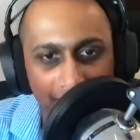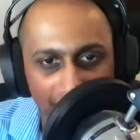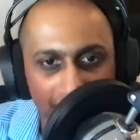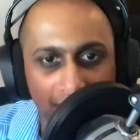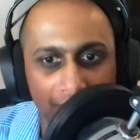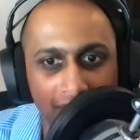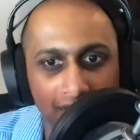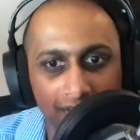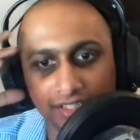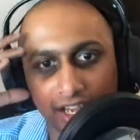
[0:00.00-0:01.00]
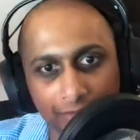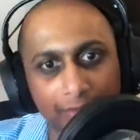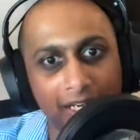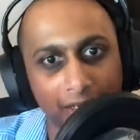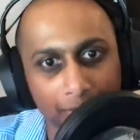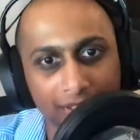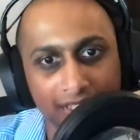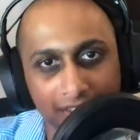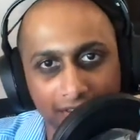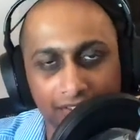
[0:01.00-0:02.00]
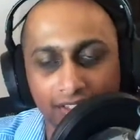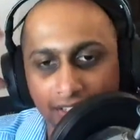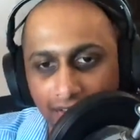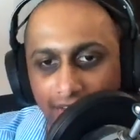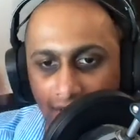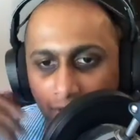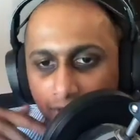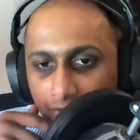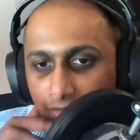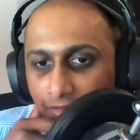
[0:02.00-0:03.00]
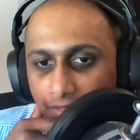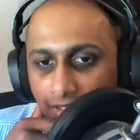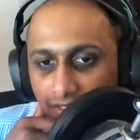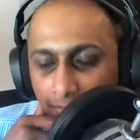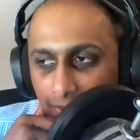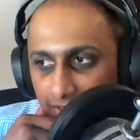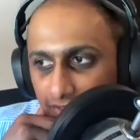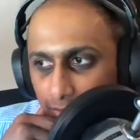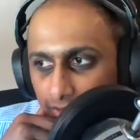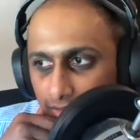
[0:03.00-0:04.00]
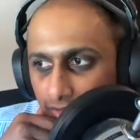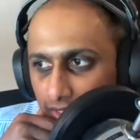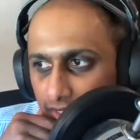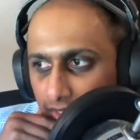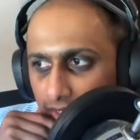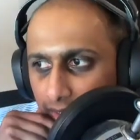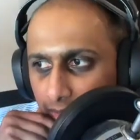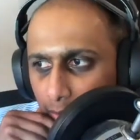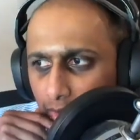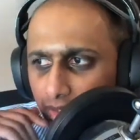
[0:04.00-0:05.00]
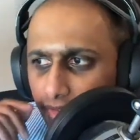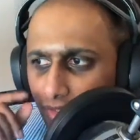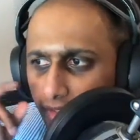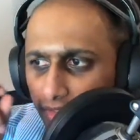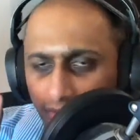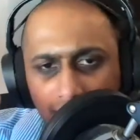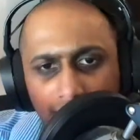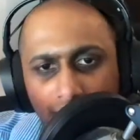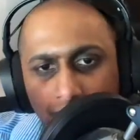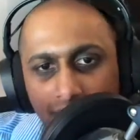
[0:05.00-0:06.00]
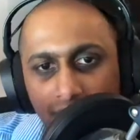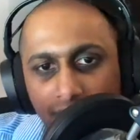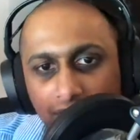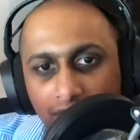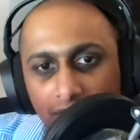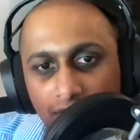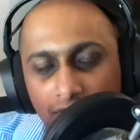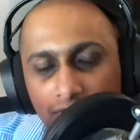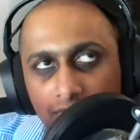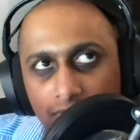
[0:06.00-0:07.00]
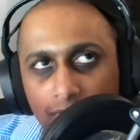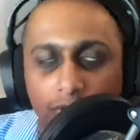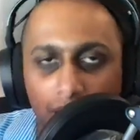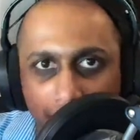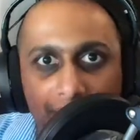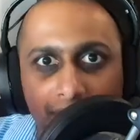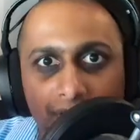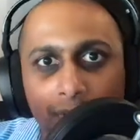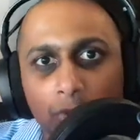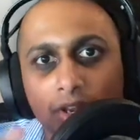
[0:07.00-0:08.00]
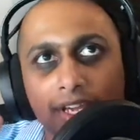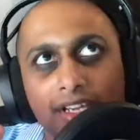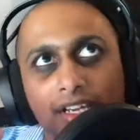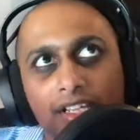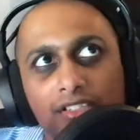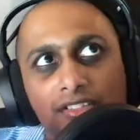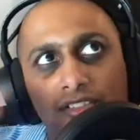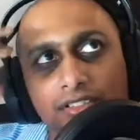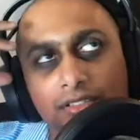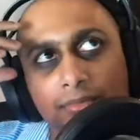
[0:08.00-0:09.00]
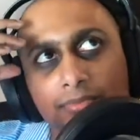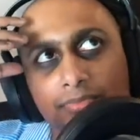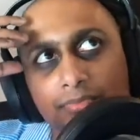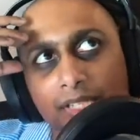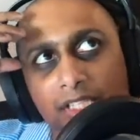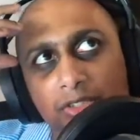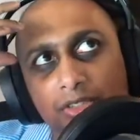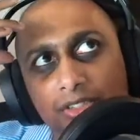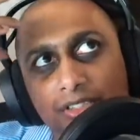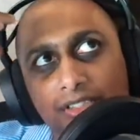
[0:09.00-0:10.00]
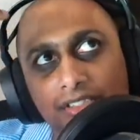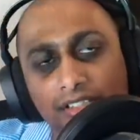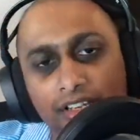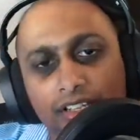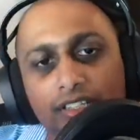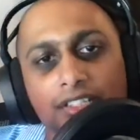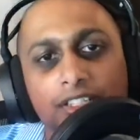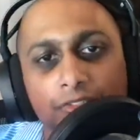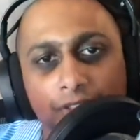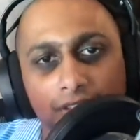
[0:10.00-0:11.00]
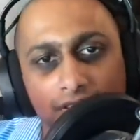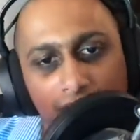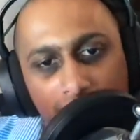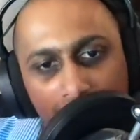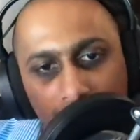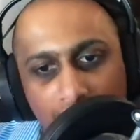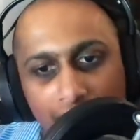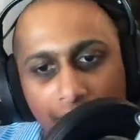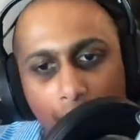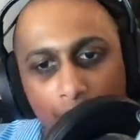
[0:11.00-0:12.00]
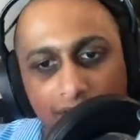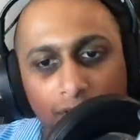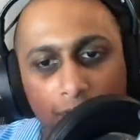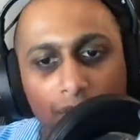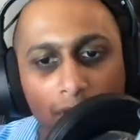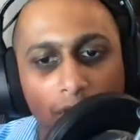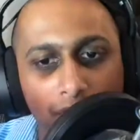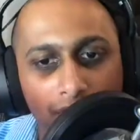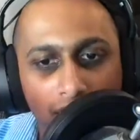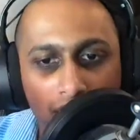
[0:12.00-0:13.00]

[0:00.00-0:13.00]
this in advance and have backup plans, that kind of aspect as well. One other area I think is more like just to make sure it's kind of clear for the listeners in terms of what's going on.